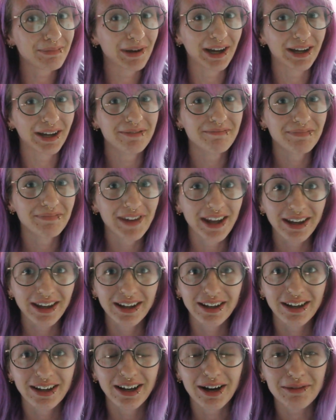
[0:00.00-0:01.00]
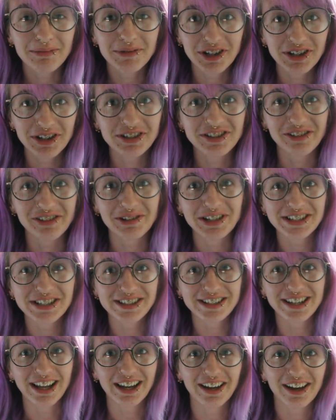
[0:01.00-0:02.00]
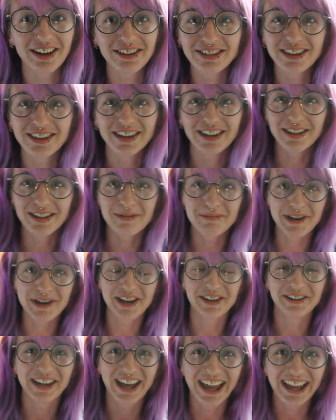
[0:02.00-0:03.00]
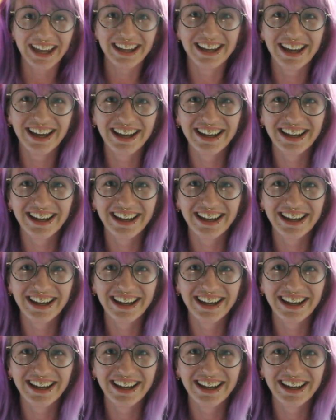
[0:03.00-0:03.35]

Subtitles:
But I'm going to do it still, I think it'll be okay.